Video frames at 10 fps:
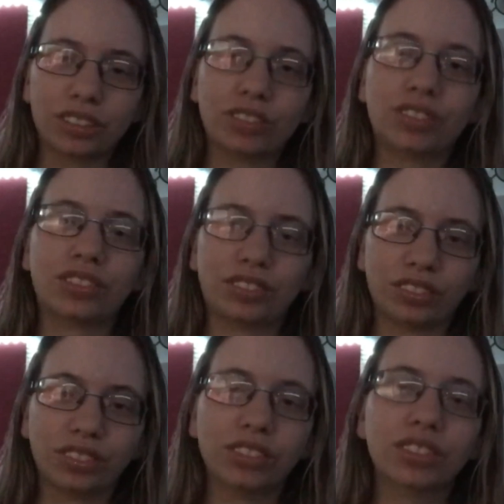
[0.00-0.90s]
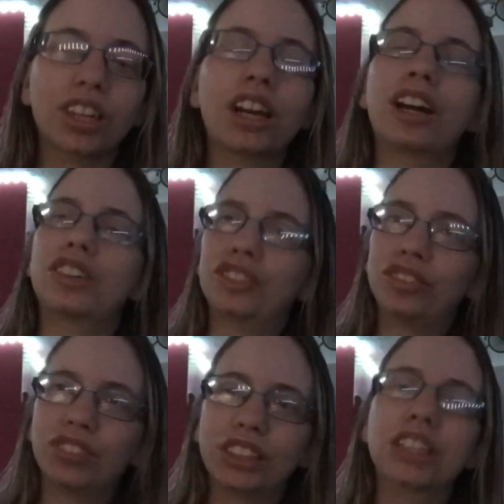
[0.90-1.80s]

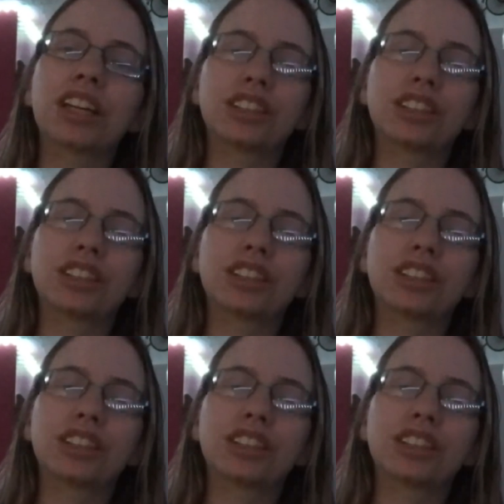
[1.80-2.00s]
Um, Miss,